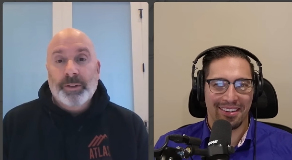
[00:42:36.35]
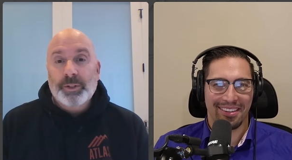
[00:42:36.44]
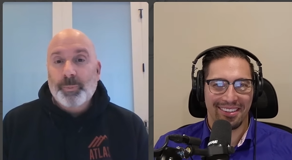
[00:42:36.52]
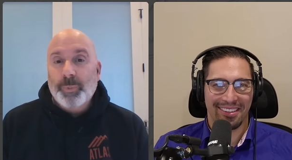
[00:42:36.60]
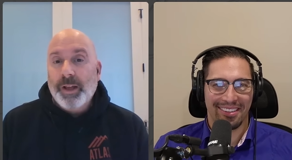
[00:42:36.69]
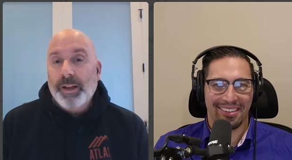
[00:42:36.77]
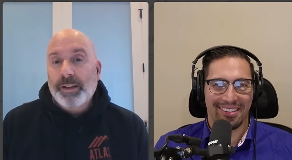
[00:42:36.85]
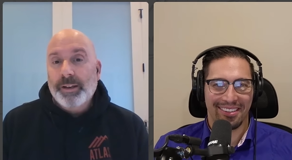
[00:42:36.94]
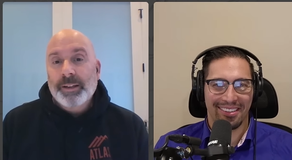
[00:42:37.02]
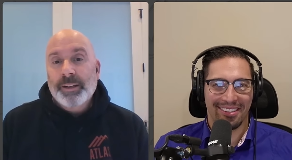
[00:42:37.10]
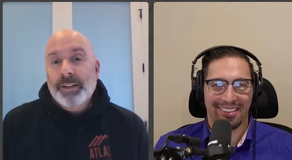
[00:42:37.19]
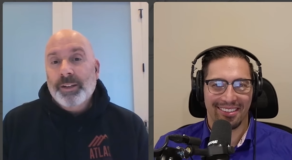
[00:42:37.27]
Speaker 1: on this planet
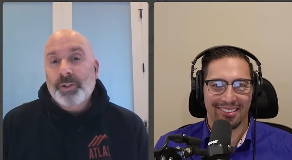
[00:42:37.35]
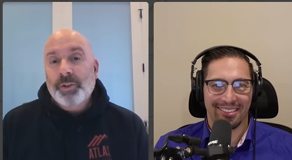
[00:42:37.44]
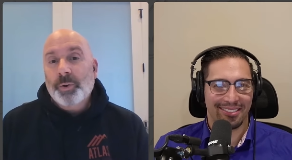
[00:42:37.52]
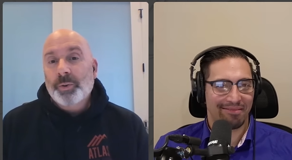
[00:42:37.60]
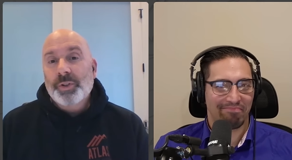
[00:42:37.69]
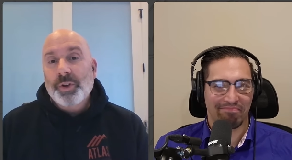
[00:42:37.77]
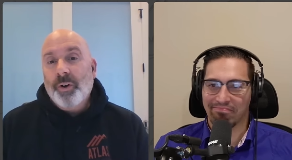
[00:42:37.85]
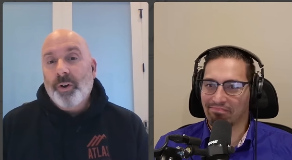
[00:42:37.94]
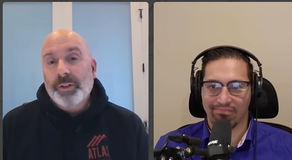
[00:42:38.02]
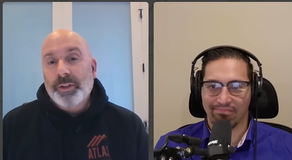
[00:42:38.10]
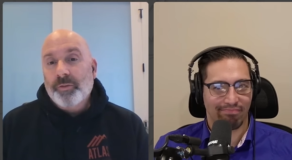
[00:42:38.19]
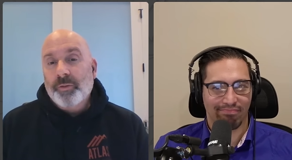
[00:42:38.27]
knows
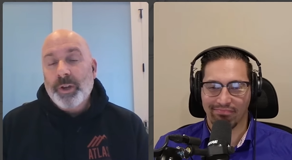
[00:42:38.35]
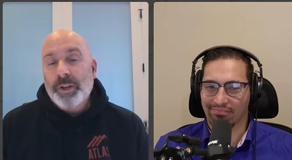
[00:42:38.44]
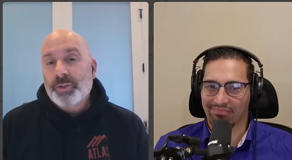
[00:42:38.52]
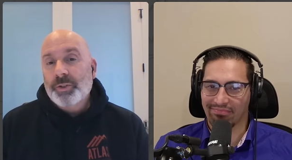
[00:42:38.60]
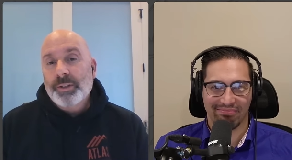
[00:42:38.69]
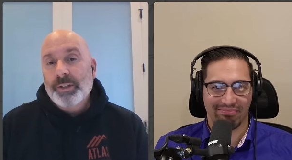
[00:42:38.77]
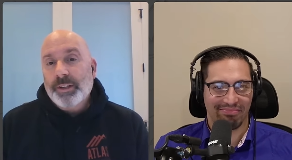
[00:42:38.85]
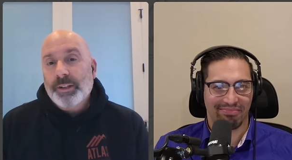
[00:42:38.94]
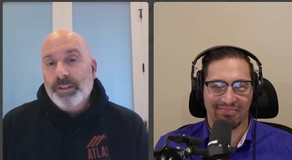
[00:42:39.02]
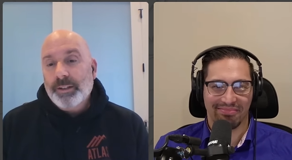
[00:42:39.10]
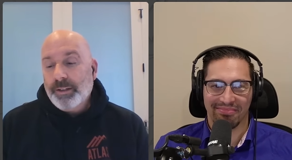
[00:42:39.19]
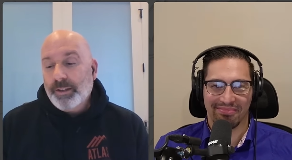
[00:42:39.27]
all the information
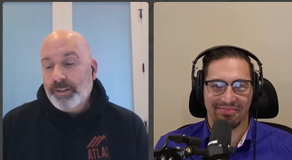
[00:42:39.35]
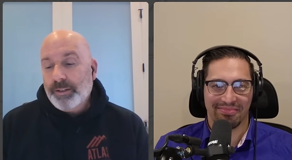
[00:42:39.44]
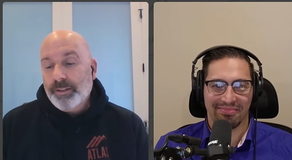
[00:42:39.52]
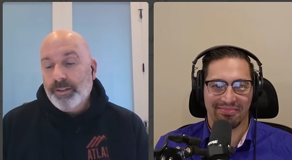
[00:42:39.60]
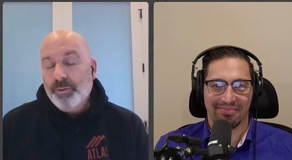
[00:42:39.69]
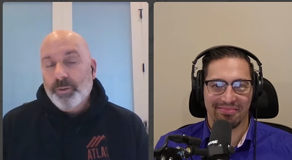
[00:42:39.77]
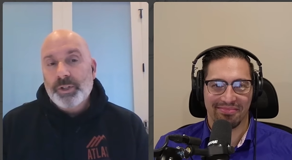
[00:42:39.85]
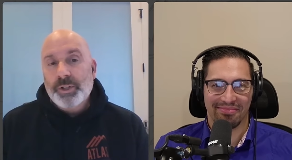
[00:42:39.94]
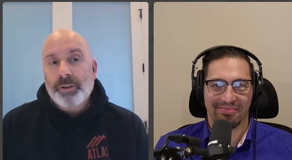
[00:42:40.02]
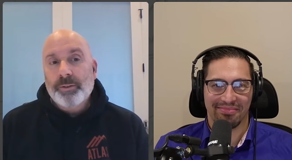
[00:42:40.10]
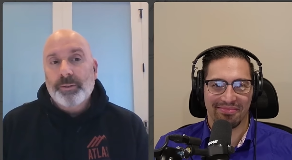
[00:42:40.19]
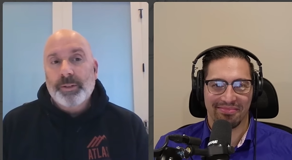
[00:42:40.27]
and uh, you reach
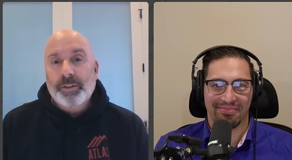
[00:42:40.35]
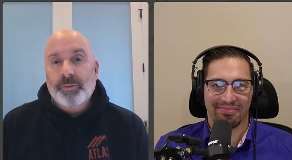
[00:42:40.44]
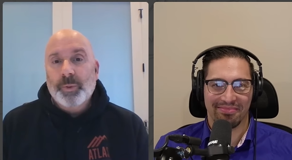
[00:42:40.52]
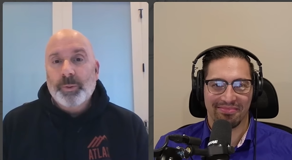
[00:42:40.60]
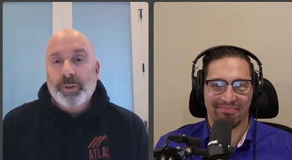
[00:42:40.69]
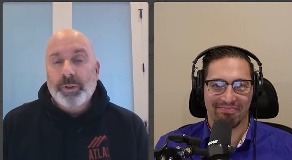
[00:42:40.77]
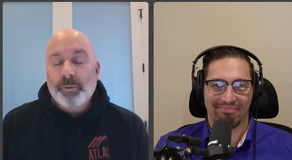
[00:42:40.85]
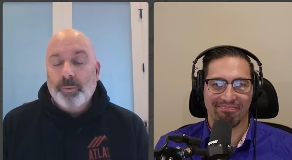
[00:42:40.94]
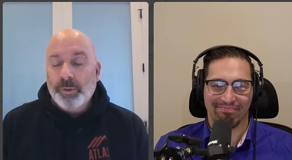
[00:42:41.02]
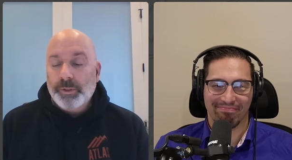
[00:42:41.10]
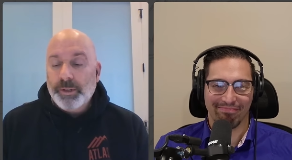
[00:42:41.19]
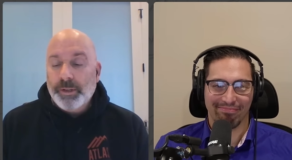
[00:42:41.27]
out and you have people that are
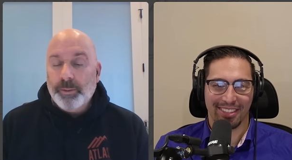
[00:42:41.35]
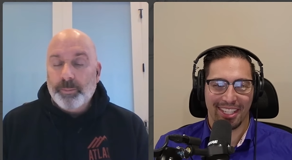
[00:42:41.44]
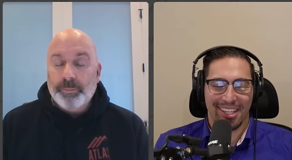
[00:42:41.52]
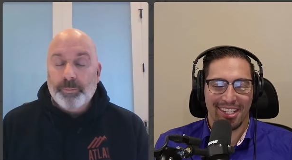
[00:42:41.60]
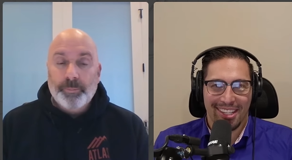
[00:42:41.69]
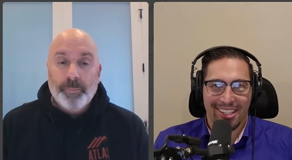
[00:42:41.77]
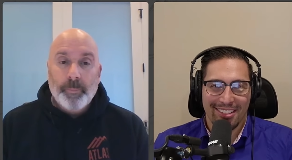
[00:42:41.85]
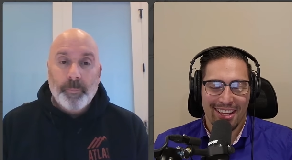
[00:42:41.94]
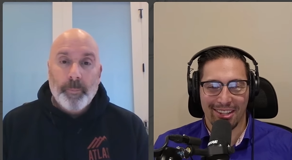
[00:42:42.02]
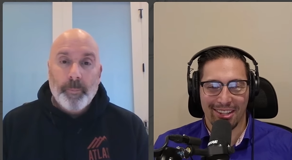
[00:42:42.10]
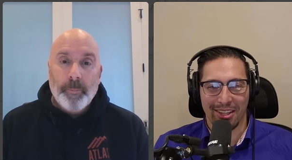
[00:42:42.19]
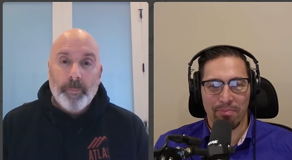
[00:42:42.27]
willing to help
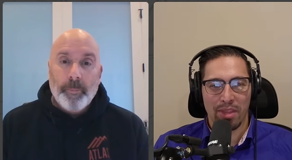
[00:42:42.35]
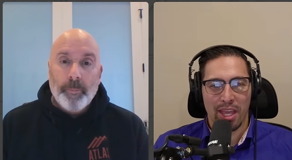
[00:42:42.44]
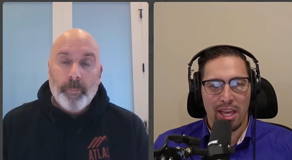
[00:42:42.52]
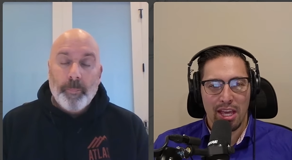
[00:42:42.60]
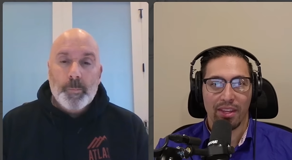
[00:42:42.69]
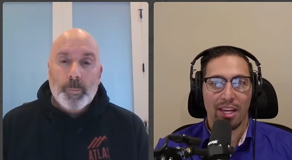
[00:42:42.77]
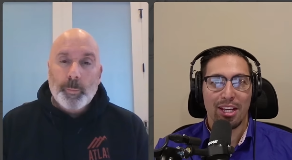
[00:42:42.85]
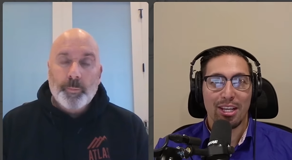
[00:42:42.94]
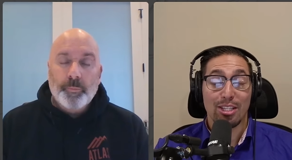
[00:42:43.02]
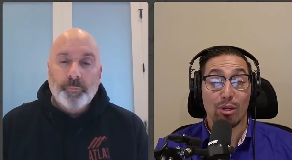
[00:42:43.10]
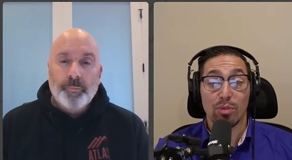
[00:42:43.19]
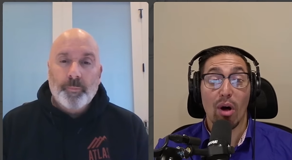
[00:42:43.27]
Speaker 2: exactly
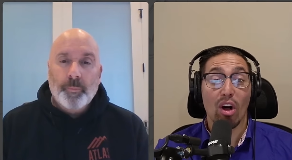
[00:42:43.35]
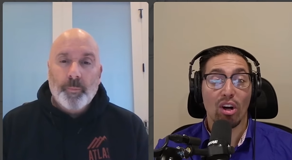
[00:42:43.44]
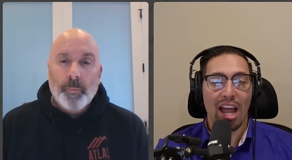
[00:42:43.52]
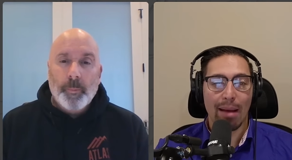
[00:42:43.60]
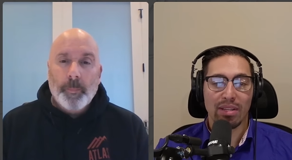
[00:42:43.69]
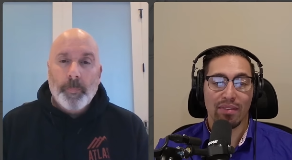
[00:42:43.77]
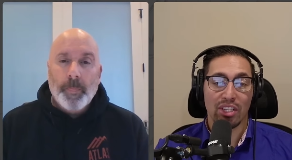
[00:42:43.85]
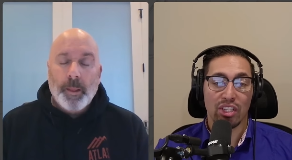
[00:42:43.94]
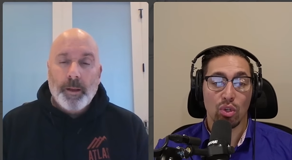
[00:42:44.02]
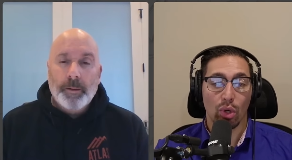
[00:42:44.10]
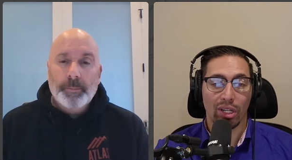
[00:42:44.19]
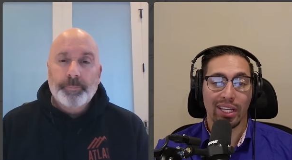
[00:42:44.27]
so small caps have
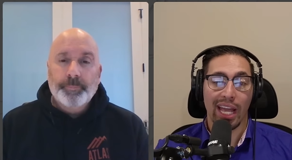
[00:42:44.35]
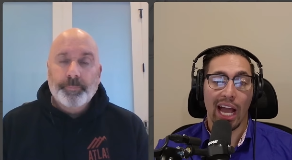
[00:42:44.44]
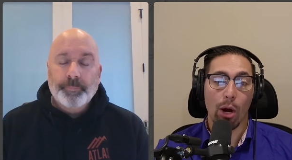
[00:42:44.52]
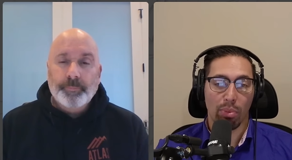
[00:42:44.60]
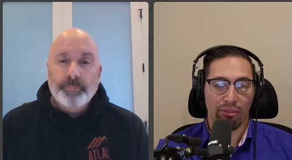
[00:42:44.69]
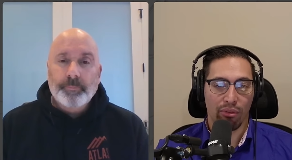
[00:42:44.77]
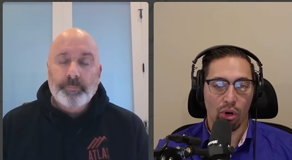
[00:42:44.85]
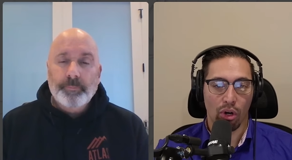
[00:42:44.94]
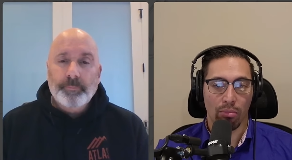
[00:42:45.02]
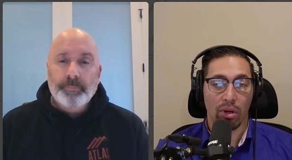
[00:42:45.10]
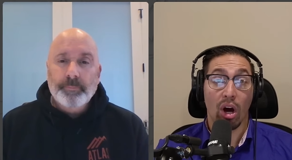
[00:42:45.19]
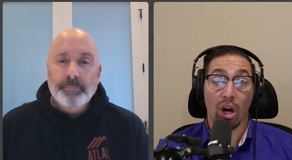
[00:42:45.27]
historically
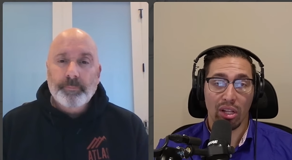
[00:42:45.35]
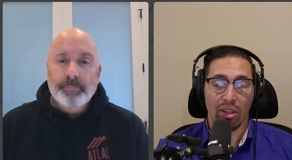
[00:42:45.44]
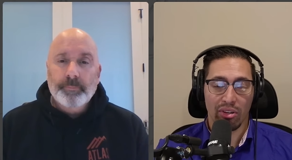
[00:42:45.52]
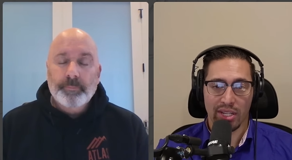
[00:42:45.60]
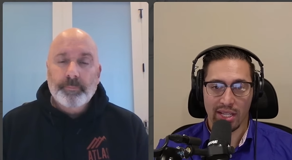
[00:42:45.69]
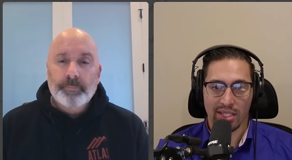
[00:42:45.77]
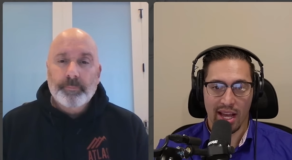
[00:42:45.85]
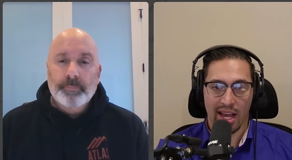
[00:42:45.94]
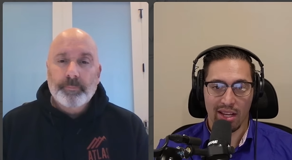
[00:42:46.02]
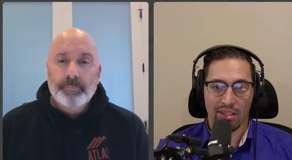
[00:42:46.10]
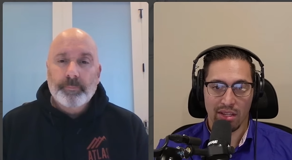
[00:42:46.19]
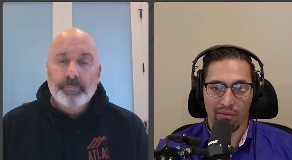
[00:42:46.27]
outperformed all other
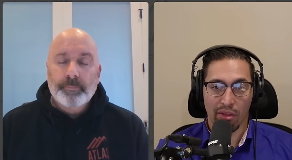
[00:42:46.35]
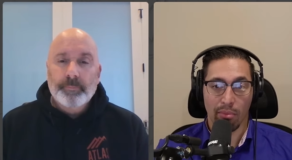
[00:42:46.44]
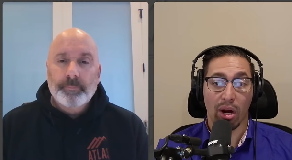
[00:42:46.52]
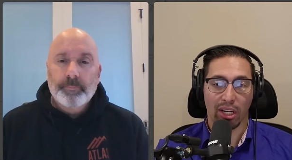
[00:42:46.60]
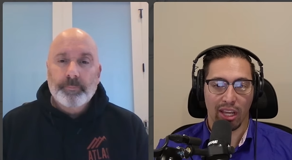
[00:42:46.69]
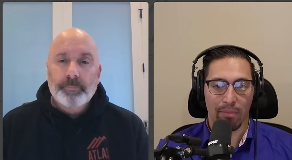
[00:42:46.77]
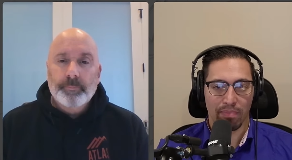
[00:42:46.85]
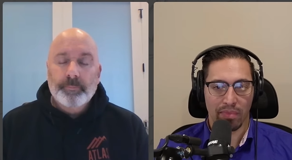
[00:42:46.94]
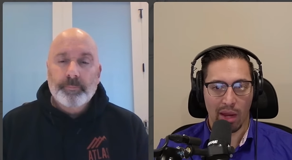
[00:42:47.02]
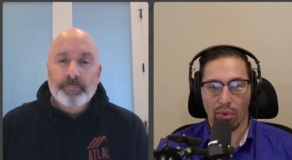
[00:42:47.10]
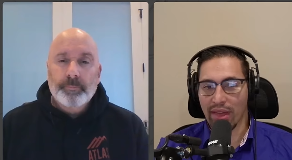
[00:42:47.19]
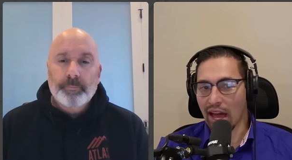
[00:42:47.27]
deciles of the market
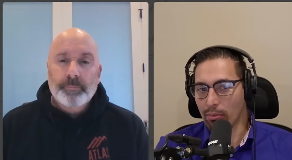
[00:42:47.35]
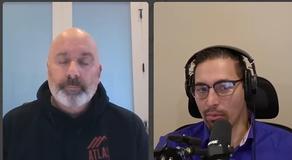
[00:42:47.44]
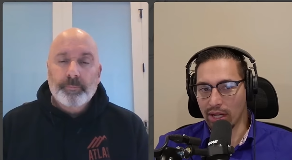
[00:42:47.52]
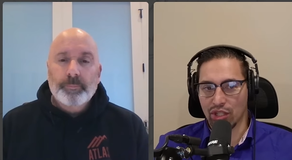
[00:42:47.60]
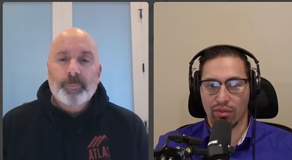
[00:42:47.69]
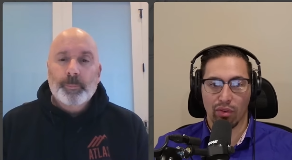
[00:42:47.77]
and with how much of